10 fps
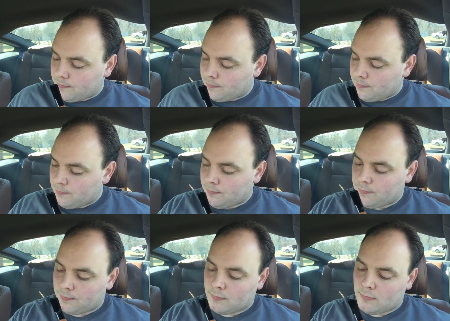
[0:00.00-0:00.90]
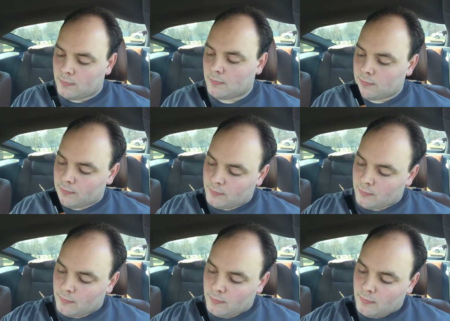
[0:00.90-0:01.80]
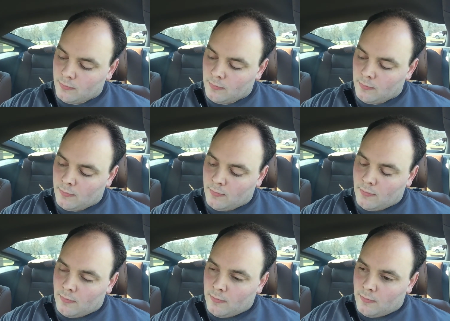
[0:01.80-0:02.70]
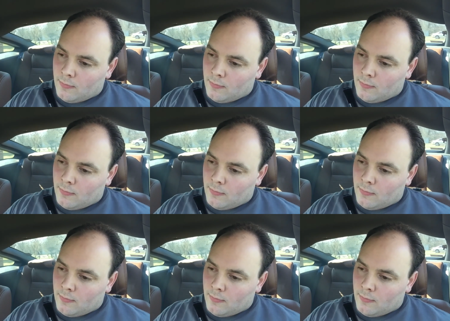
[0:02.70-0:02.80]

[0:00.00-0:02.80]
No one is speaking in this clip.